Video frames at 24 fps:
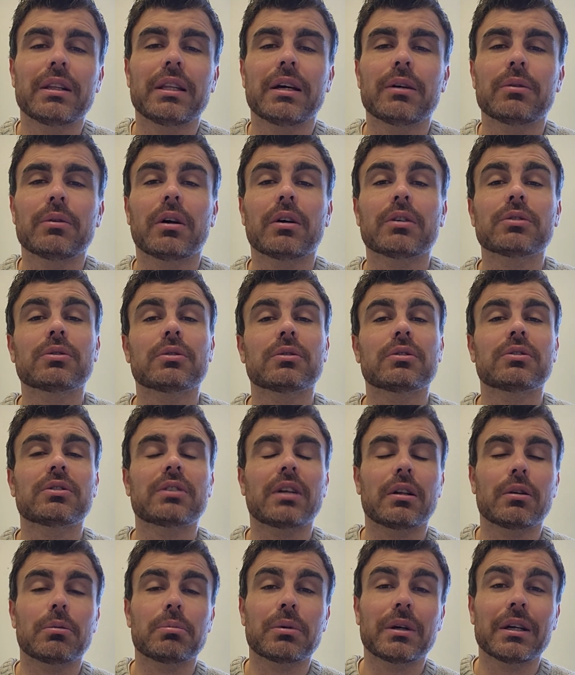That would also
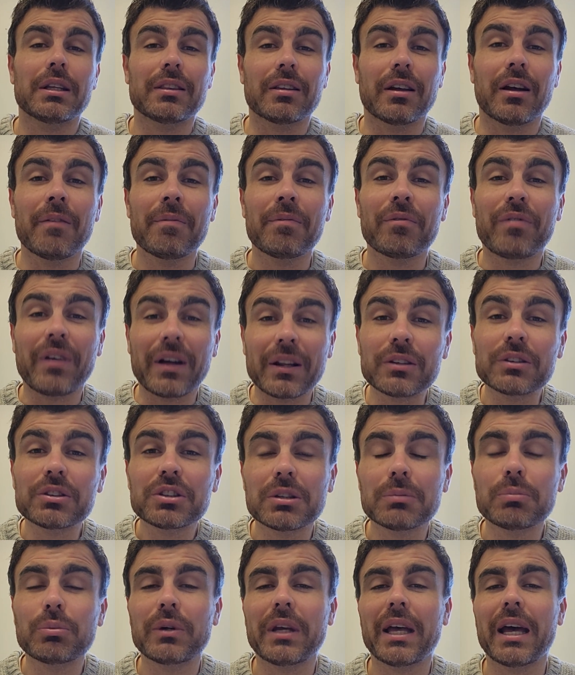celebrate the
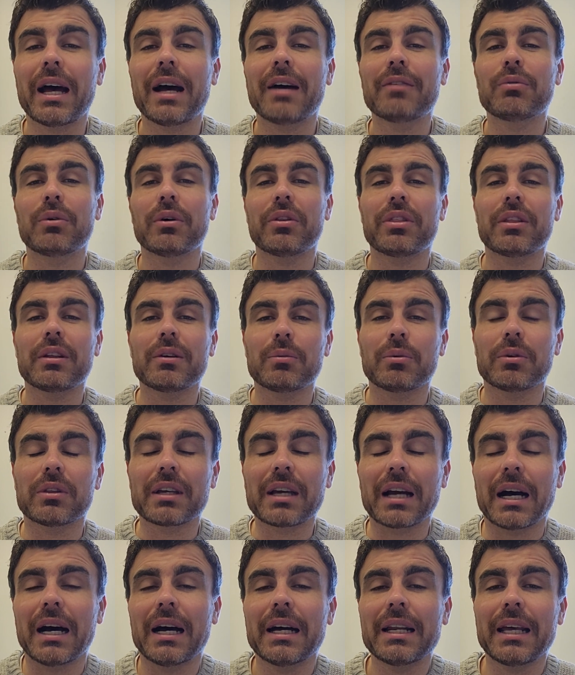fellowship we have with
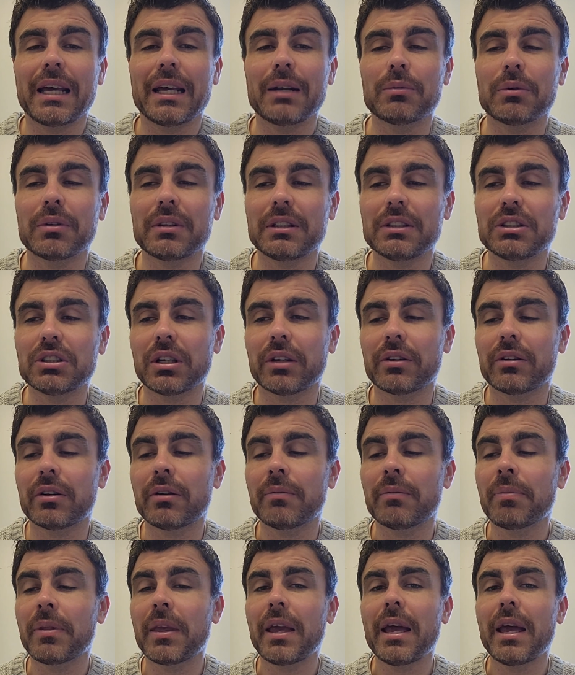God and with each other.